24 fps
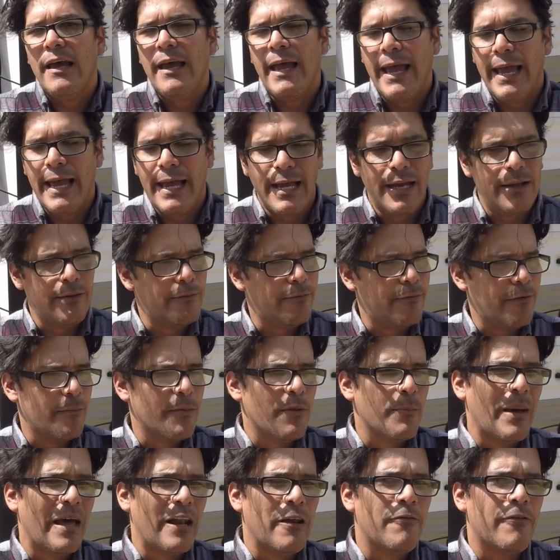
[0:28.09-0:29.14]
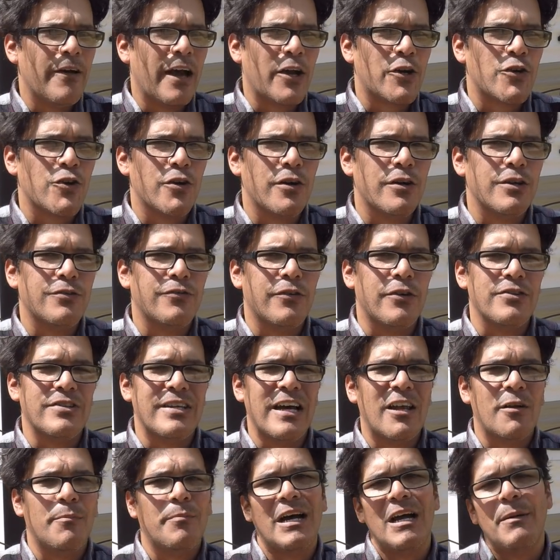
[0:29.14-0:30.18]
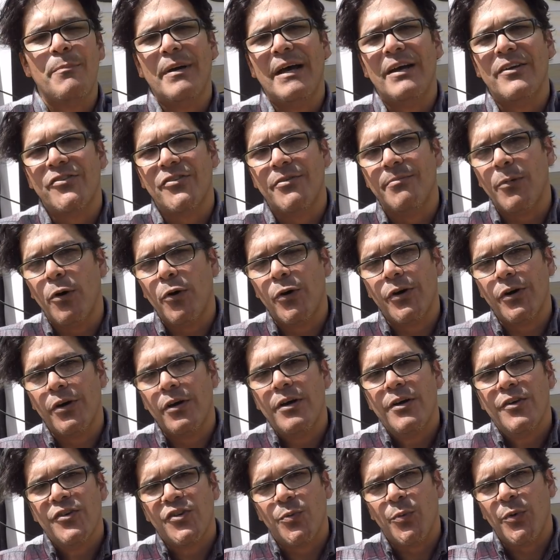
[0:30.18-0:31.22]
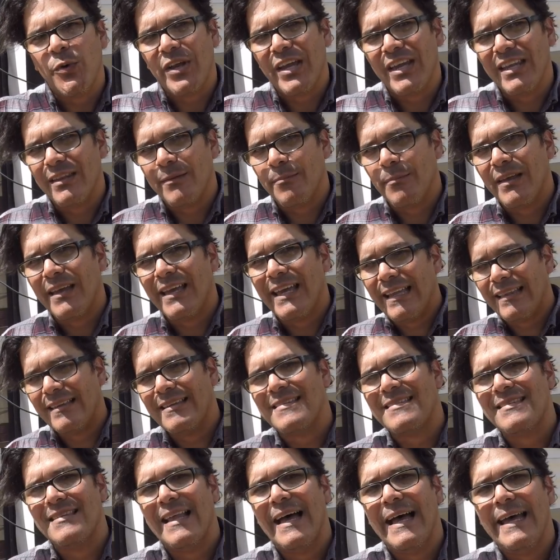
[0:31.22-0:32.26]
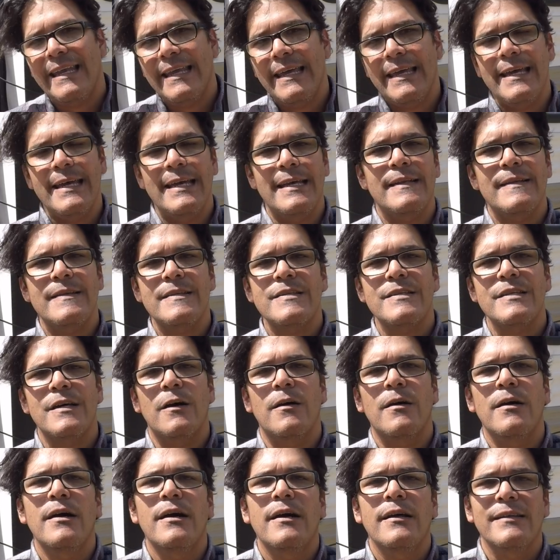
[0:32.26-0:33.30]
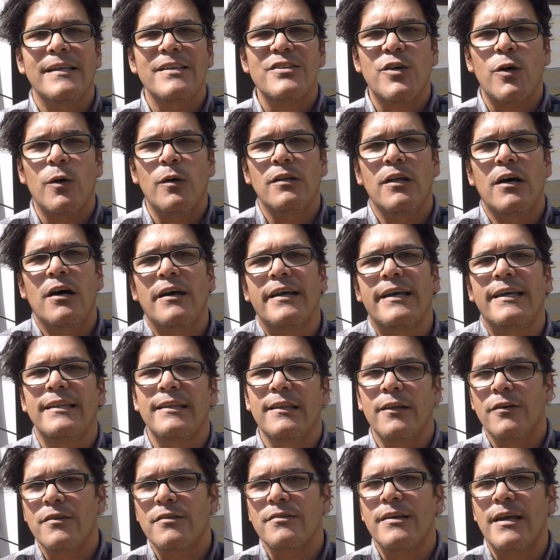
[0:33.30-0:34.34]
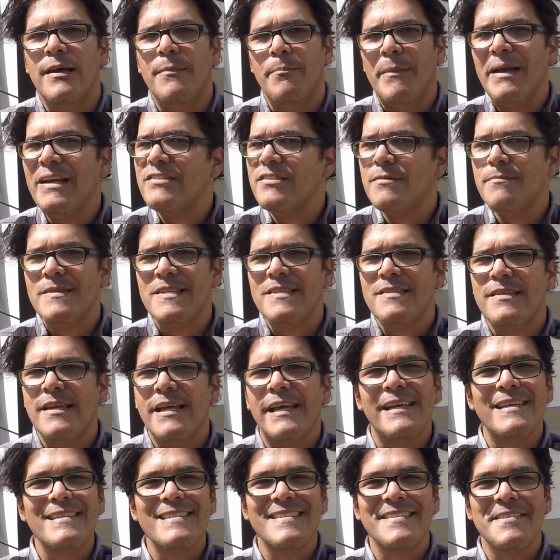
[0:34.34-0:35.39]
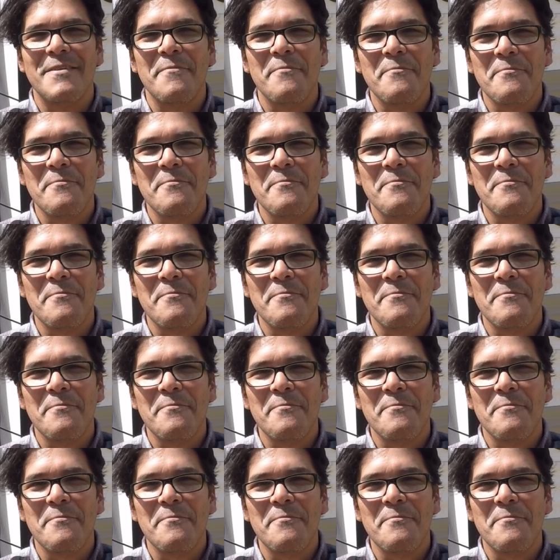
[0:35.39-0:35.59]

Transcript: and from the manufacturer as far as how to bypass the motor so we can get the slide in. So let's go along and learn and make some mistakes.